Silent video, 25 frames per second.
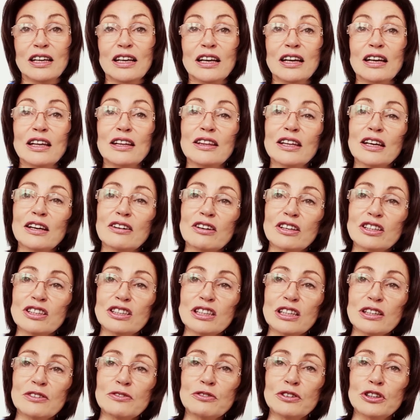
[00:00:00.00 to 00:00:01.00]
There are
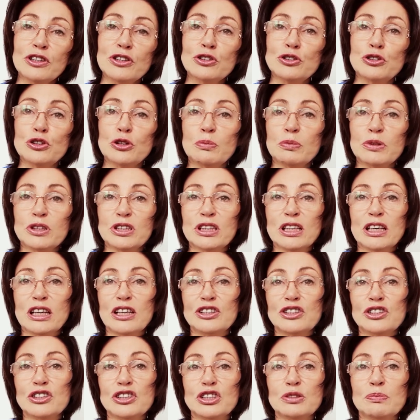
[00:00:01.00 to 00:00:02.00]
different
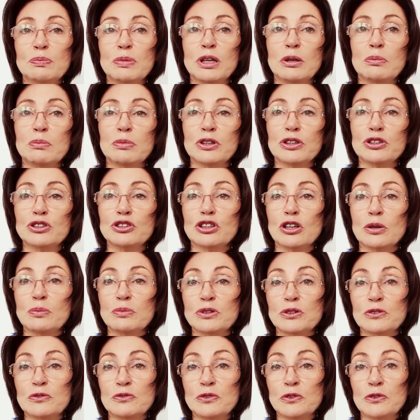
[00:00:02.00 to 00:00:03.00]
interpretations people adopt to
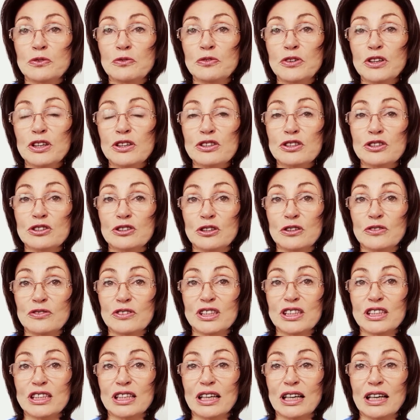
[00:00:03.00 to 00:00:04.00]
fulfill service
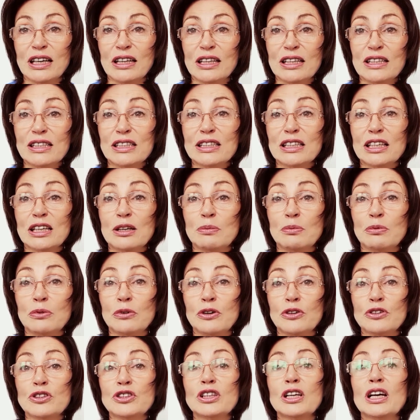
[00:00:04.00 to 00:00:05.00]
to others
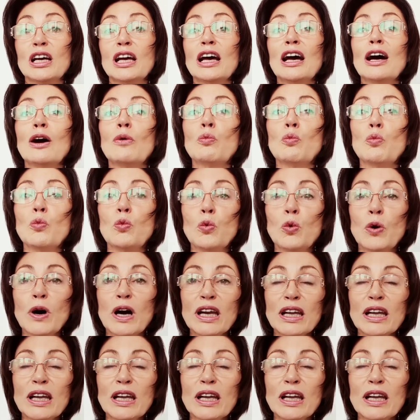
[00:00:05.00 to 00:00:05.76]
approach, and one of